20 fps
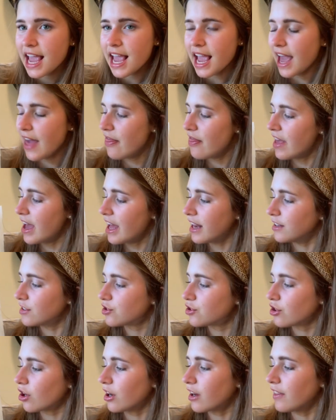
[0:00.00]
and then
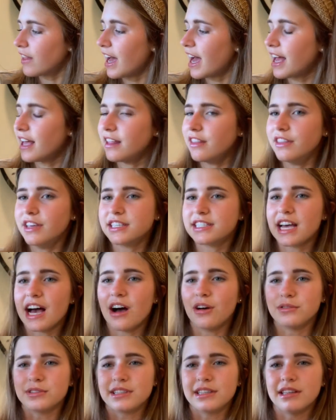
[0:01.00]
started the, this
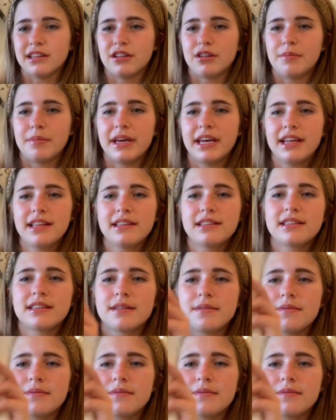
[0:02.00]
house a little bit.